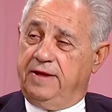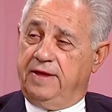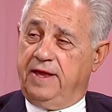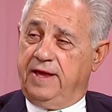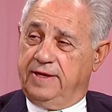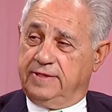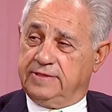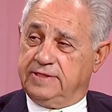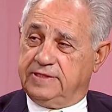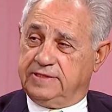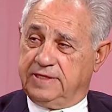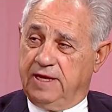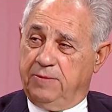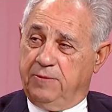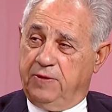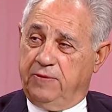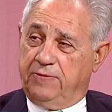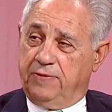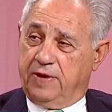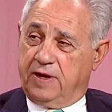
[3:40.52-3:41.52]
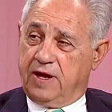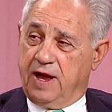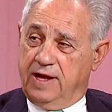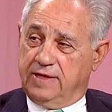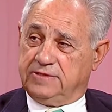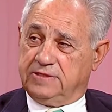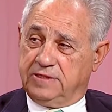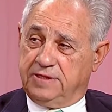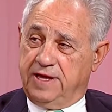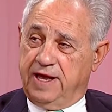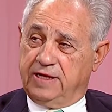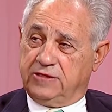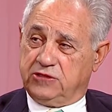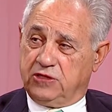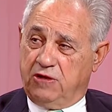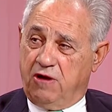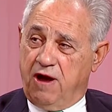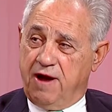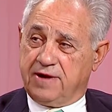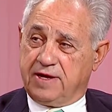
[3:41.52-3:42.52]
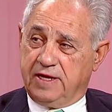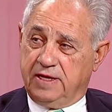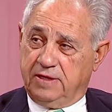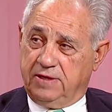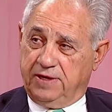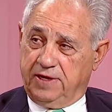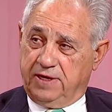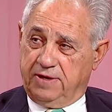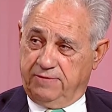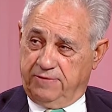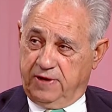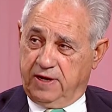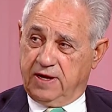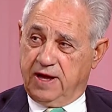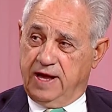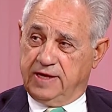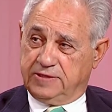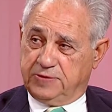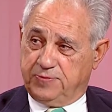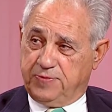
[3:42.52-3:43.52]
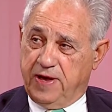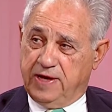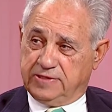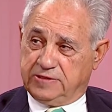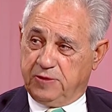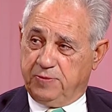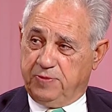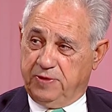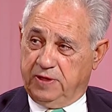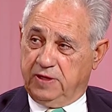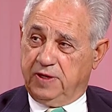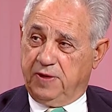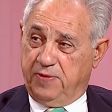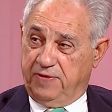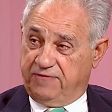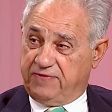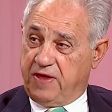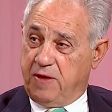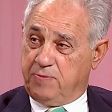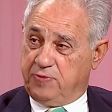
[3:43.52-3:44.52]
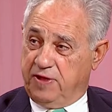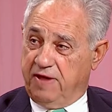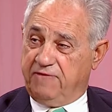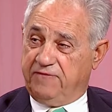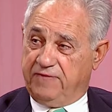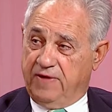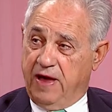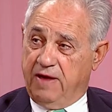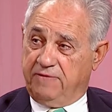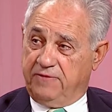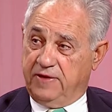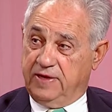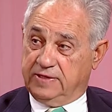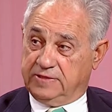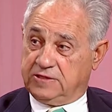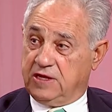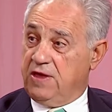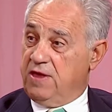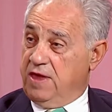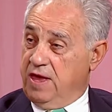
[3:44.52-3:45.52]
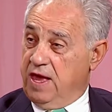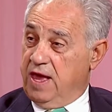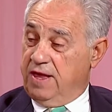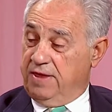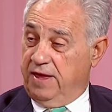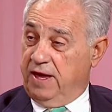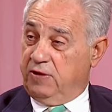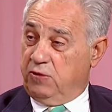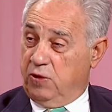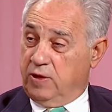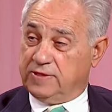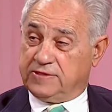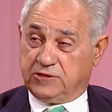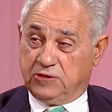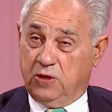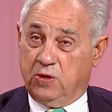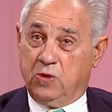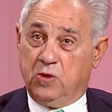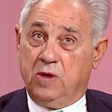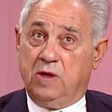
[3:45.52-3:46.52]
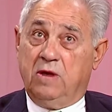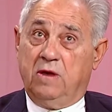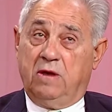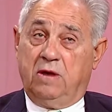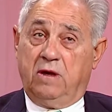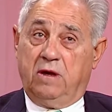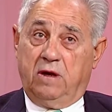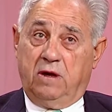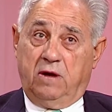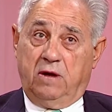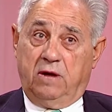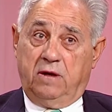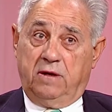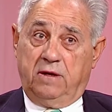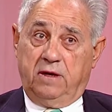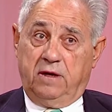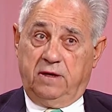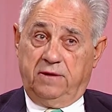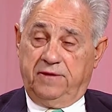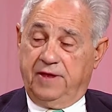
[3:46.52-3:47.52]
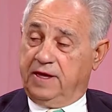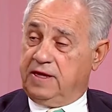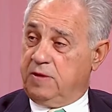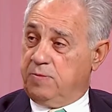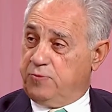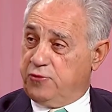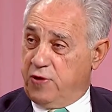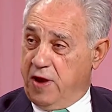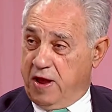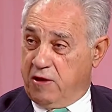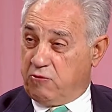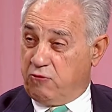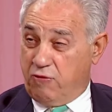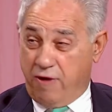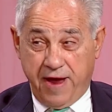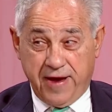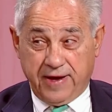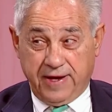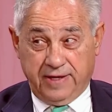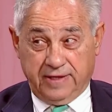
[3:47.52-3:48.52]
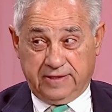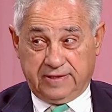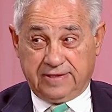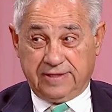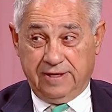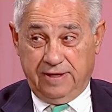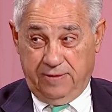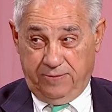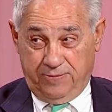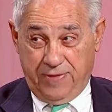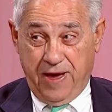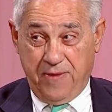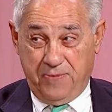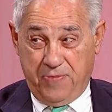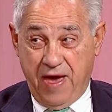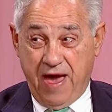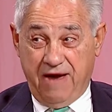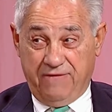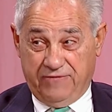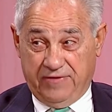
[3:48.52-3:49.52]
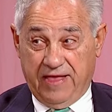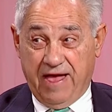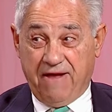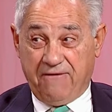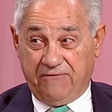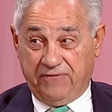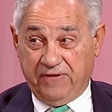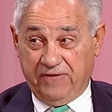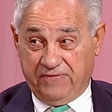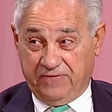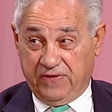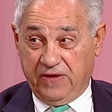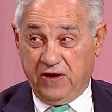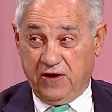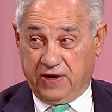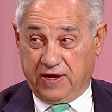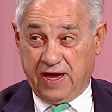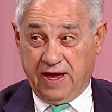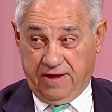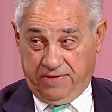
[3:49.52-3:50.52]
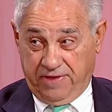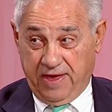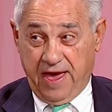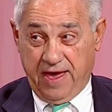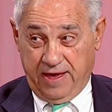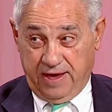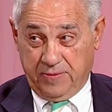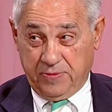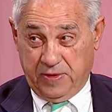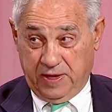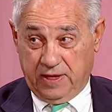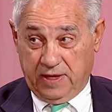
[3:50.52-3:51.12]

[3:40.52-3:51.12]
enhances them in regards to the National Hockey League, in regards to possibility if they play five years. And that also, uh, uh, they could break records by having that fifth year, can't they? I oh, mean,